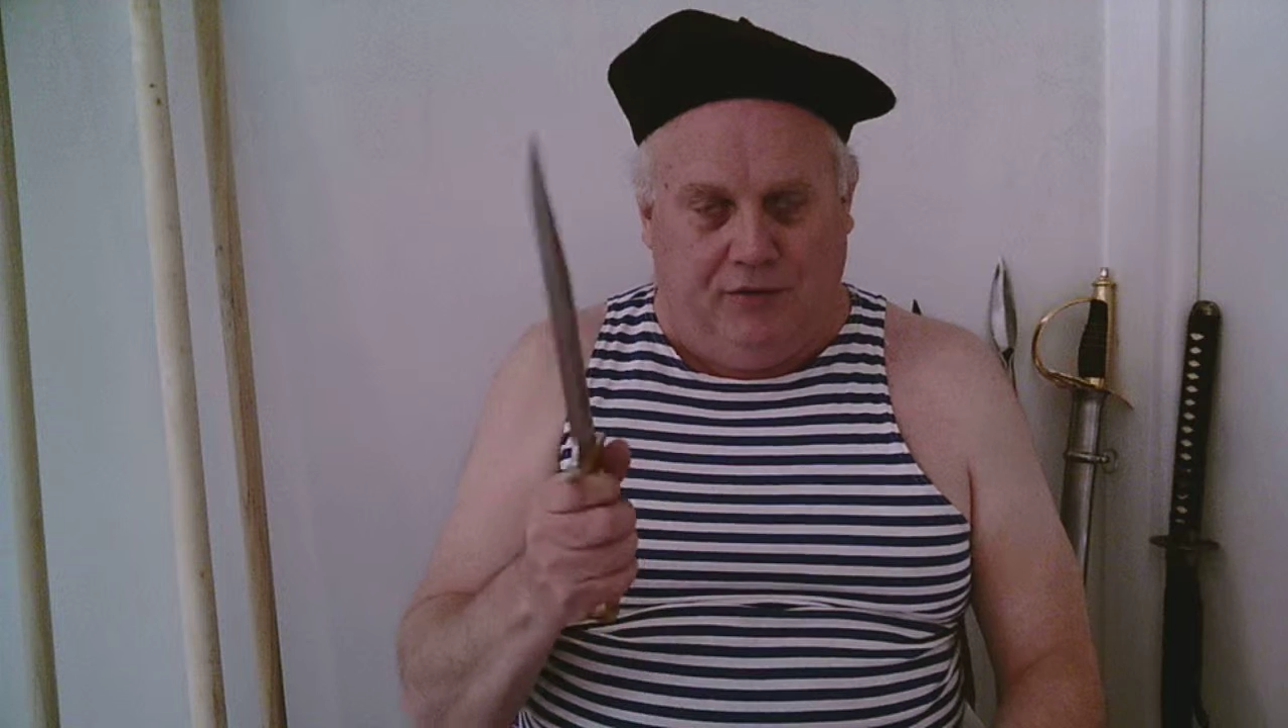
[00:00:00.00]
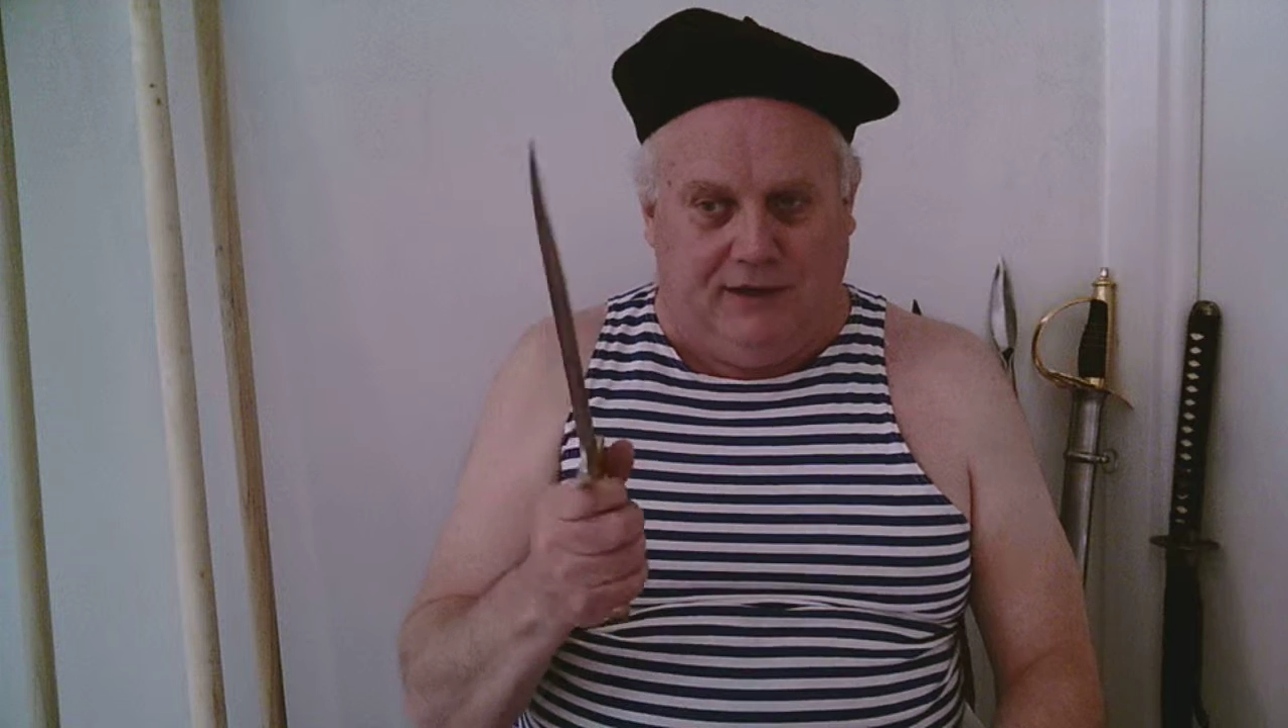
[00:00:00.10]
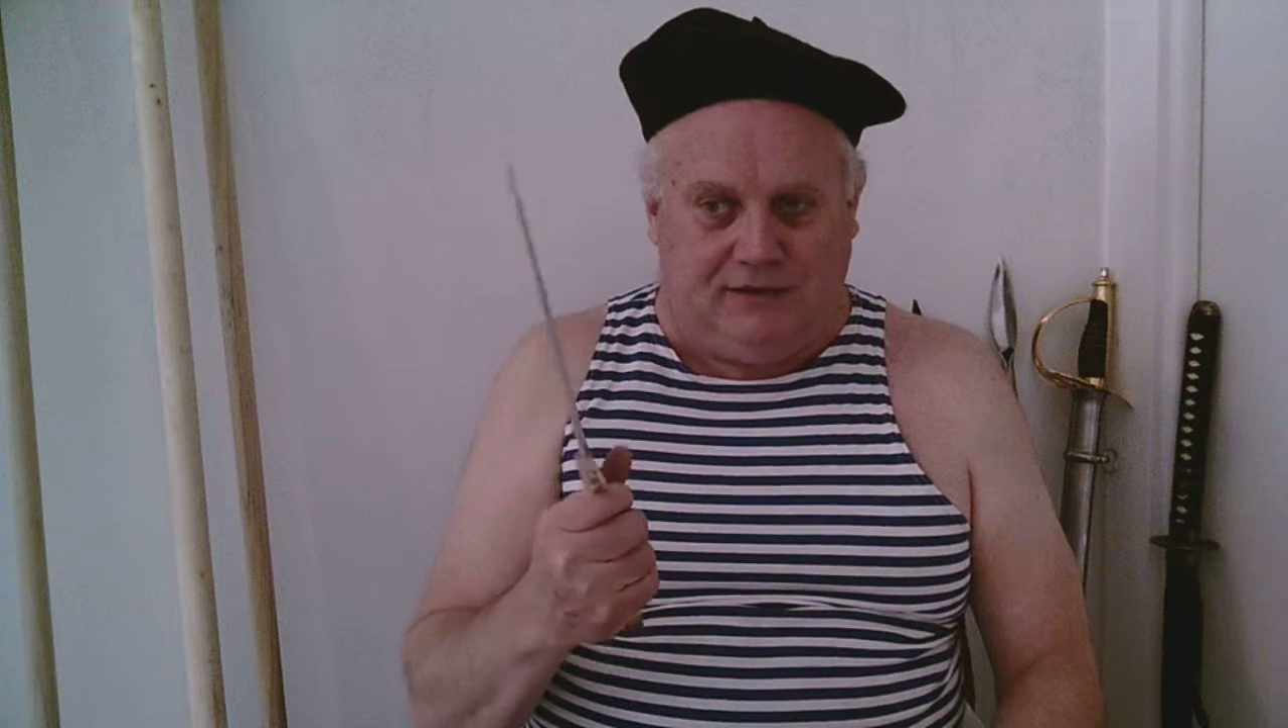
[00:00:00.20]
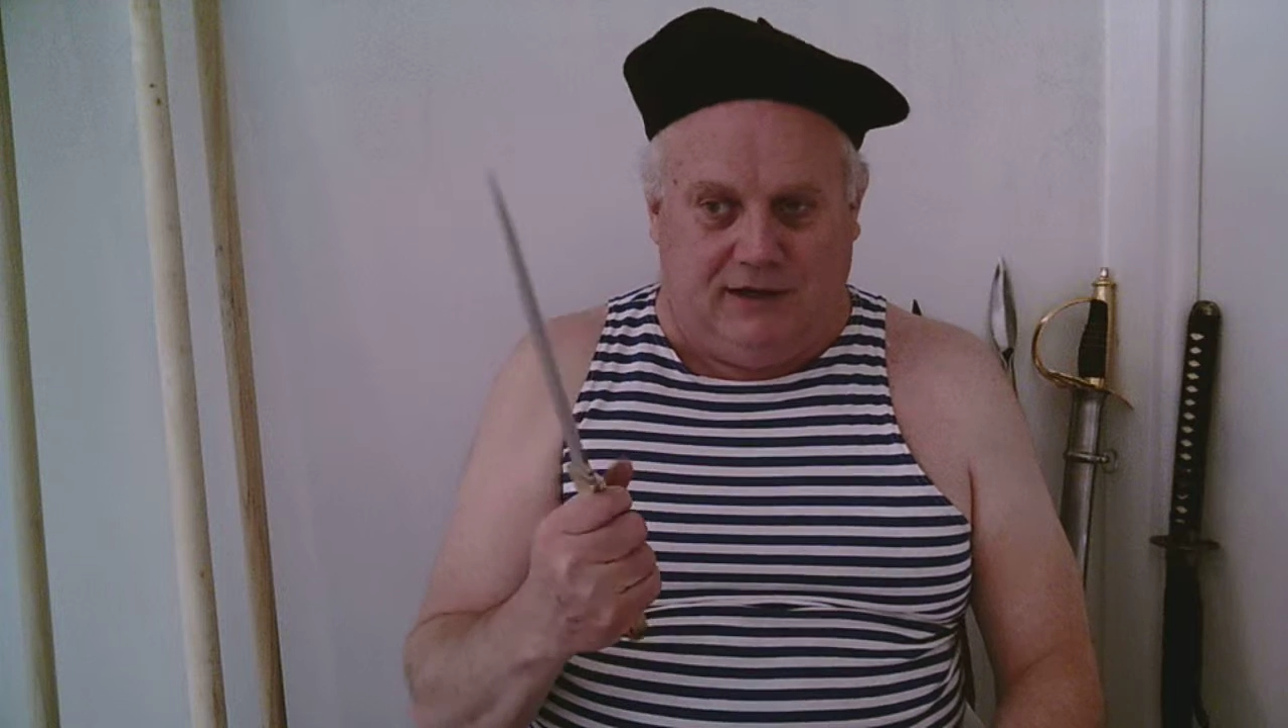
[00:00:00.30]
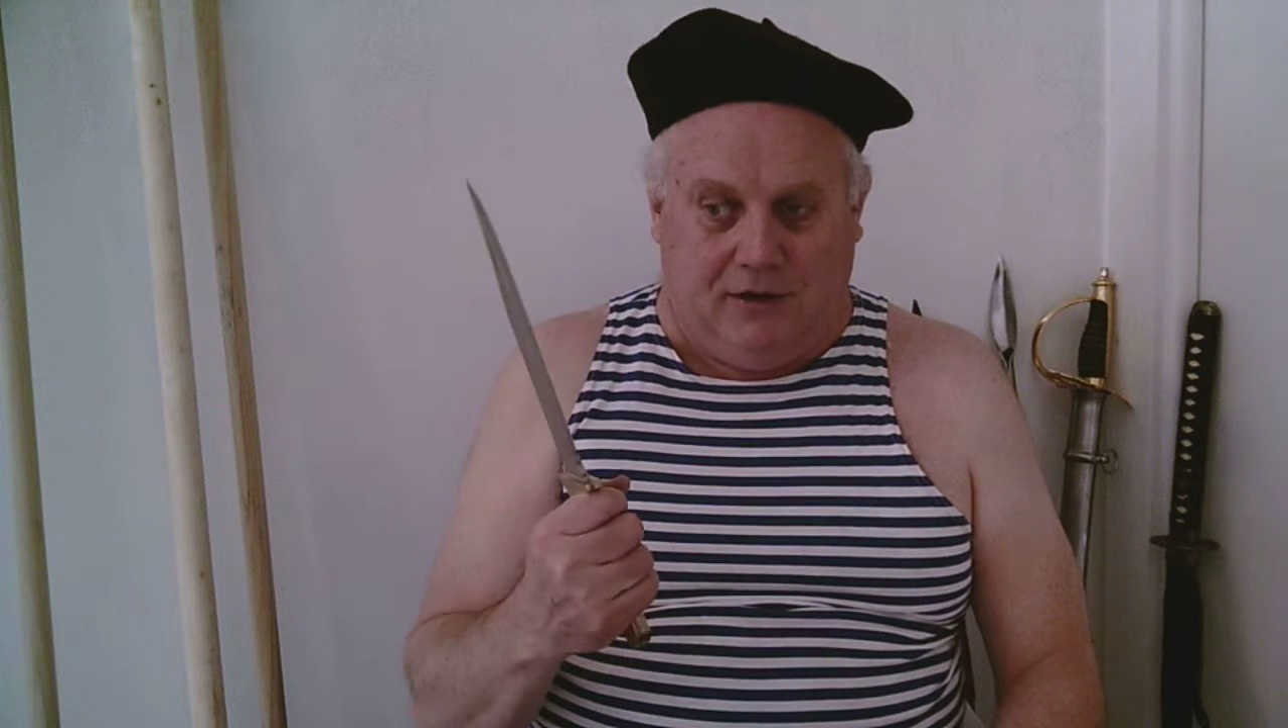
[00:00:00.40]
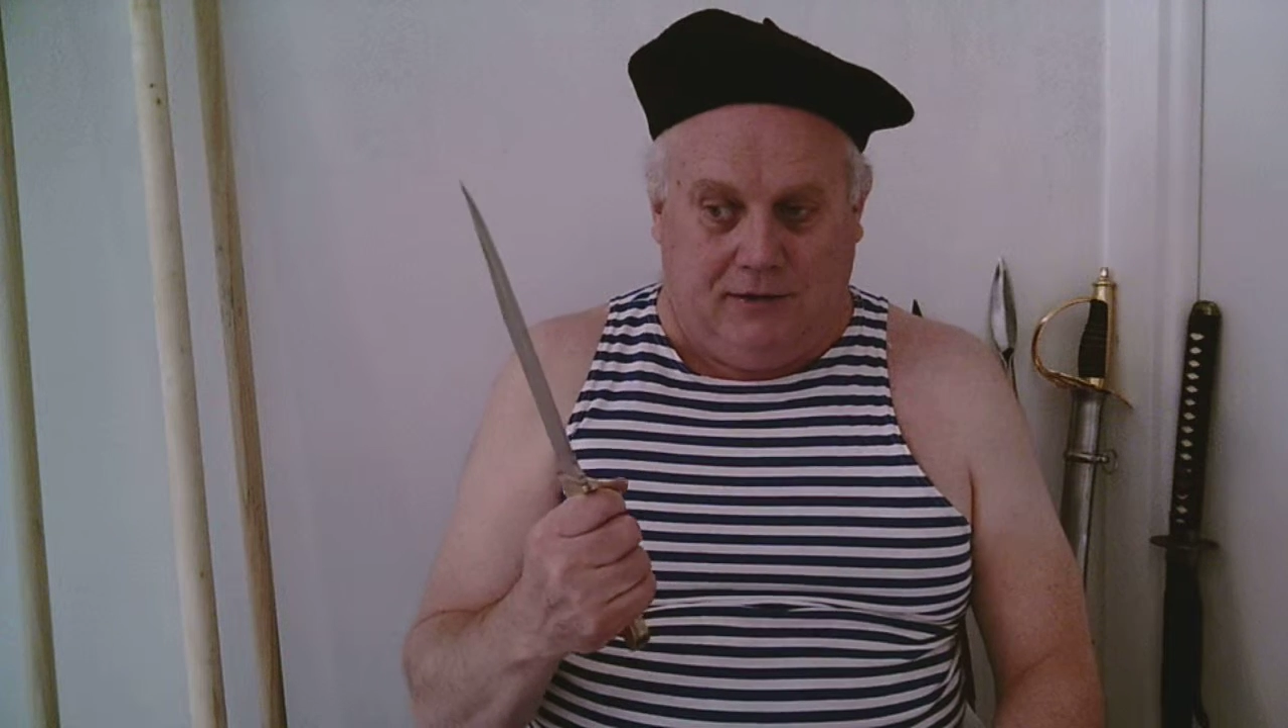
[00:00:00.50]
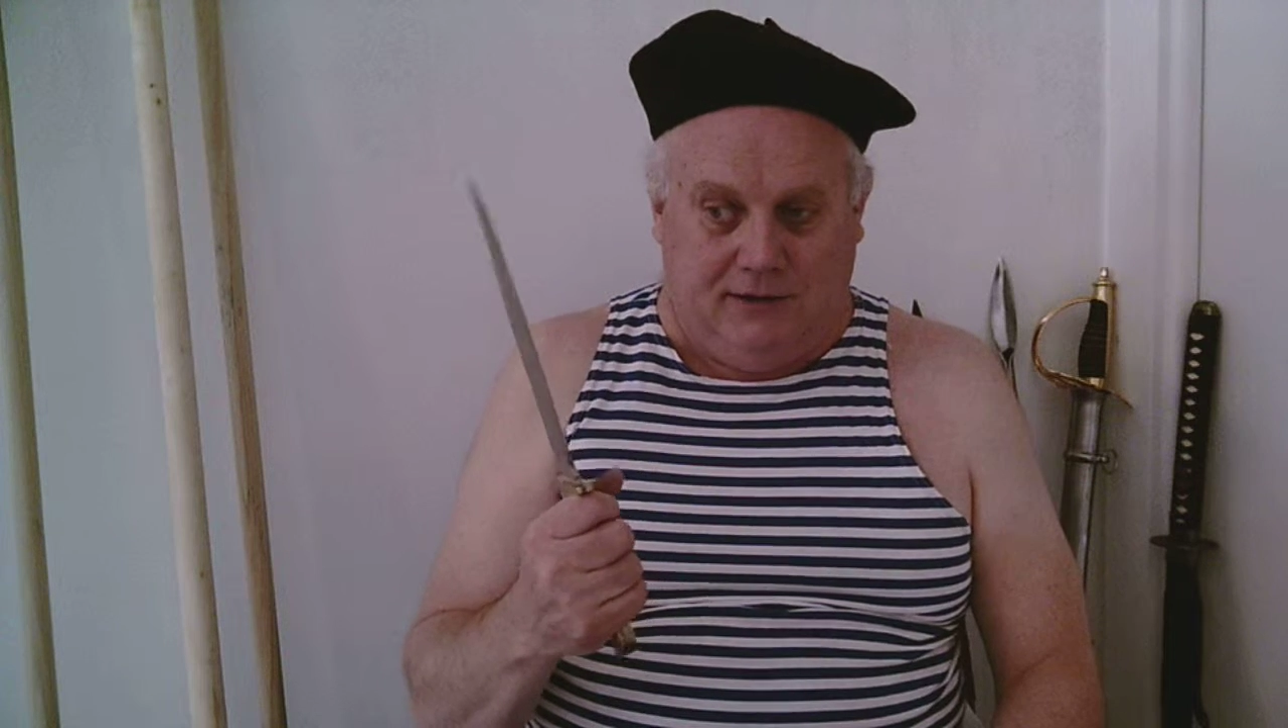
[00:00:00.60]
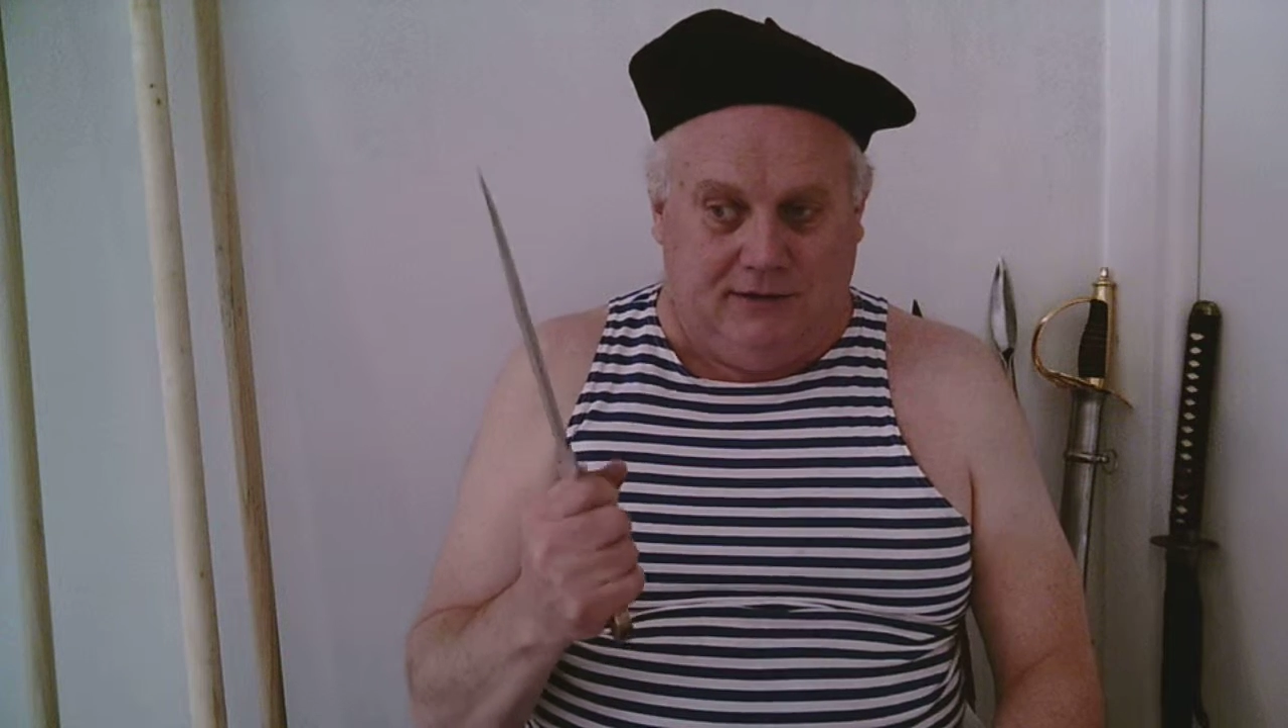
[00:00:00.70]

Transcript: pull this out,